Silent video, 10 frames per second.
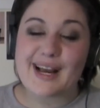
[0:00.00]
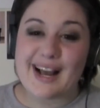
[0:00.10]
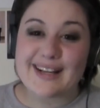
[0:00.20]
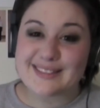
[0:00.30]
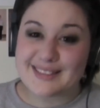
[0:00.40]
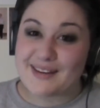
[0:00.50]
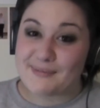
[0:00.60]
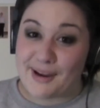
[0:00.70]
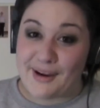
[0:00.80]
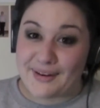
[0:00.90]
I still have
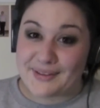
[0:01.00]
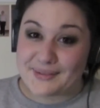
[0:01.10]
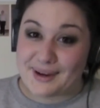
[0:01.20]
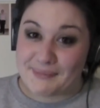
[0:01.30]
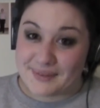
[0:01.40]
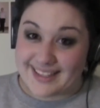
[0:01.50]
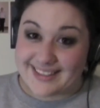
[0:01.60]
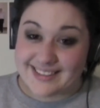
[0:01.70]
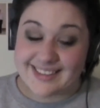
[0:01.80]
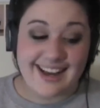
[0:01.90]
my heart in the right
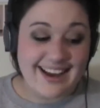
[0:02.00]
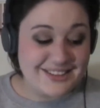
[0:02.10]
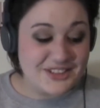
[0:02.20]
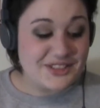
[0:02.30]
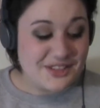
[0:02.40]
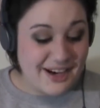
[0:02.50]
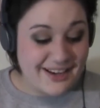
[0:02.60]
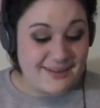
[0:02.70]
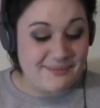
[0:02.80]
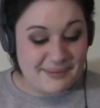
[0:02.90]
place. I just
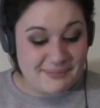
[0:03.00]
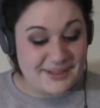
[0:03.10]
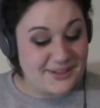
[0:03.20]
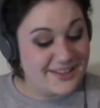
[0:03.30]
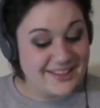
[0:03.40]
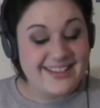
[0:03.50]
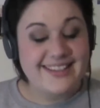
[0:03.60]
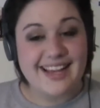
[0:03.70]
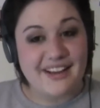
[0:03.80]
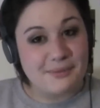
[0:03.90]
thought it might be good
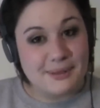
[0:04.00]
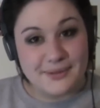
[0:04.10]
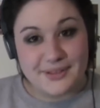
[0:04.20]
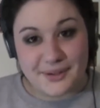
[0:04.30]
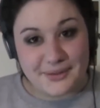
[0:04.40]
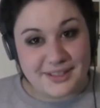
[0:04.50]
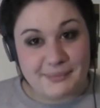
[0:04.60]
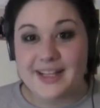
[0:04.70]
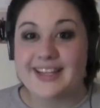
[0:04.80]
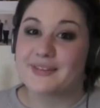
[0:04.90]
to have people to go see
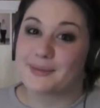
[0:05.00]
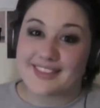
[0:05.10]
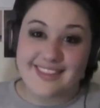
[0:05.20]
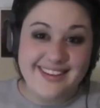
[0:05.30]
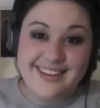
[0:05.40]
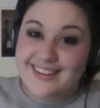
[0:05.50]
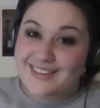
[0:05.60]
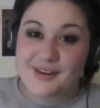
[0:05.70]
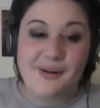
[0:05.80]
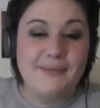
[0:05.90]
plays with,
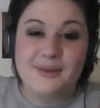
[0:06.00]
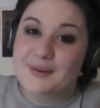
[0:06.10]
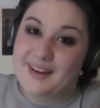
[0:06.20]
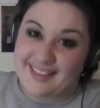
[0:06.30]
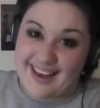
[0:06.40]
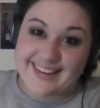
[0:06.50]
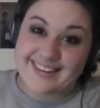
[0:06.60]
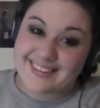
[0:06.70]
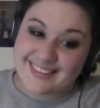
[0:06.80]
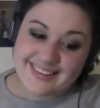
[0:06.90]
so I'm doing that.
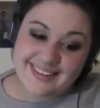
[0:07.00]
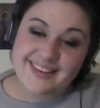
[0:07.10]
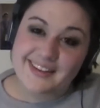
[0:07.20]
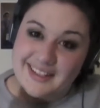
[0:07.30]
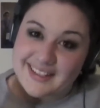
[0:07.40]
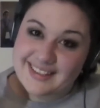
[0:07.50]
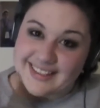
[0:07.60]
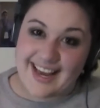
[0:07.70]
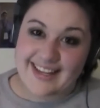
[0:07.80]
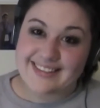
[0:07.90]

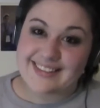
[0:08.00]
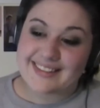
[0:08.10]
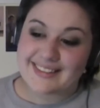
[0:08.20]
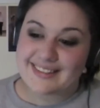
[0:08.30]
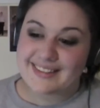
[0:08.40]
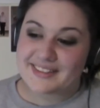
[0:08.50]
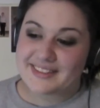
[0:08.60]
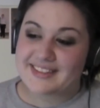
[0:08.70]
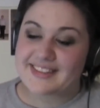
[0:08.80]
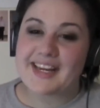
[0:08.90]
Yes.
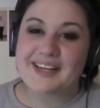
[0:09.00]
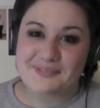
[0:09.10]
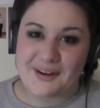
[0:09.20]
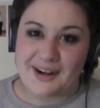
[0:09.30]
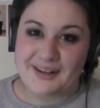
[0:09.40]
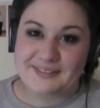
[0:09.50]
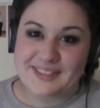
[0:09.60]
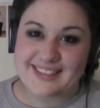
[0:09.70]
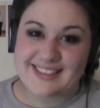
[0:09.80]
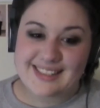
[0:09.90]
Stay
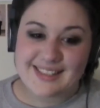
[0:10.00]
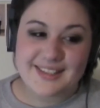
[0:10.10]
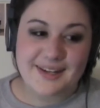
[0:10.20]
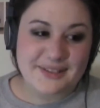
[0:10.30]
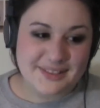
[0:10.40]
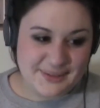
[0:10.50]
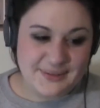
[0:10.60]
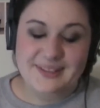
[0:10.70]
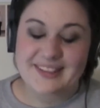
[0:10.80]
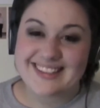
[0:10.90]
involved. Go to
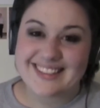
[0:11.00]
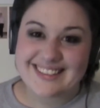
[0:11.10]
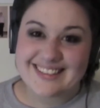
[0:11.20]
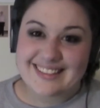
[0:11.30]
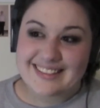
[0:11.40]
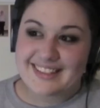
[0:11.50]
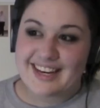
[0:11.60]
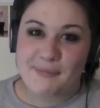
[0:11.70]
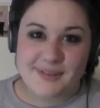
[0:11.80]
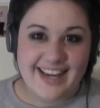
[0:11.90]
school.
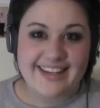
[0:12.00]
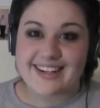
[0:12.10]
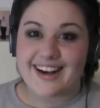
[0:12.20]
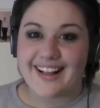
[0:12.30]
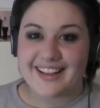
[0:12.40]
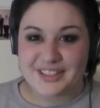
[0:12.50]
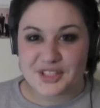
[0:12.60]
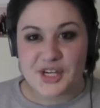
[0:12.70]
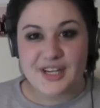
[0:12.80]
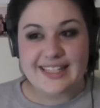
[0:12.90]
Apply to
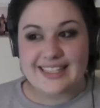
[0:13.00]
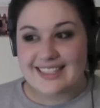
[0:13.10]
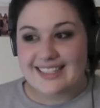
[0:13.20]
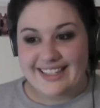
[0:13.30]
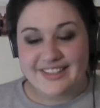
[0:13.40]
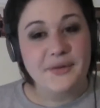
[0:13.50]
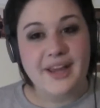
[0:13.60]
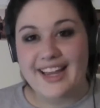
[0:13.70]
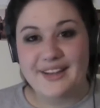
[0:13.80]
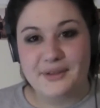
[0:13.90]
college. It's
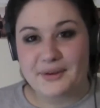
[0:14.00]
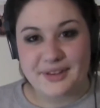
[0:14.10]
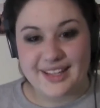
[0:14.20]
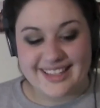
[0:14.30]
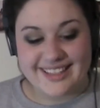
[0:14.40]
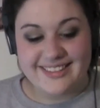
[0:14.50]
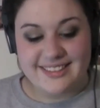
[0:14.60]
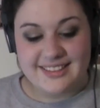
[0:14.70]
okay if you don't get in.